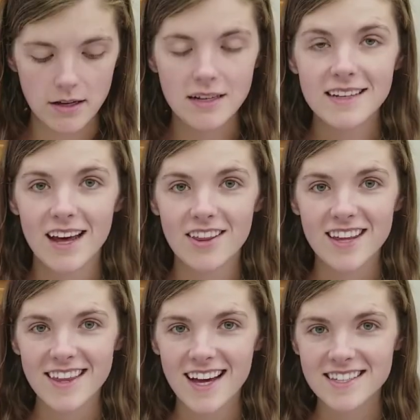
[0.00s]
Now that
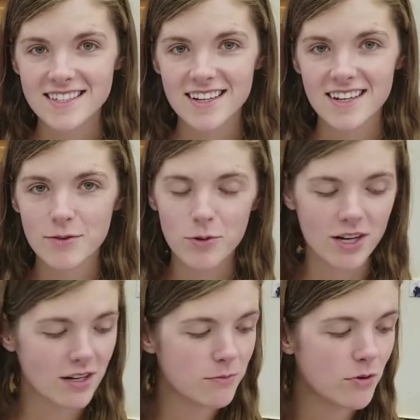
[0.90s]
that's done, we're
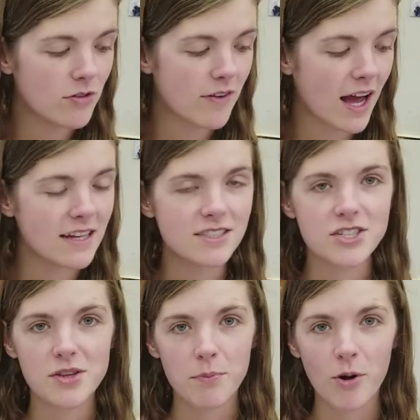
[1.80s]
gonna move on to
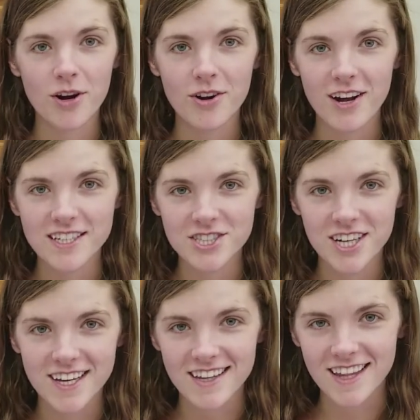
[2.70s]
the pork rind
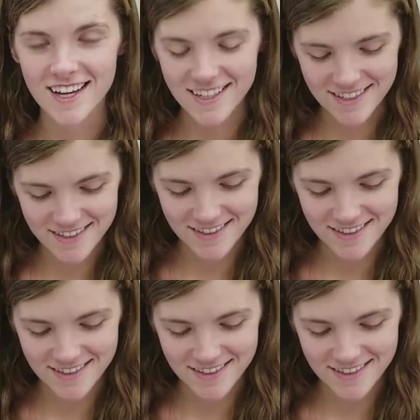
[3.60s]
chicken legs.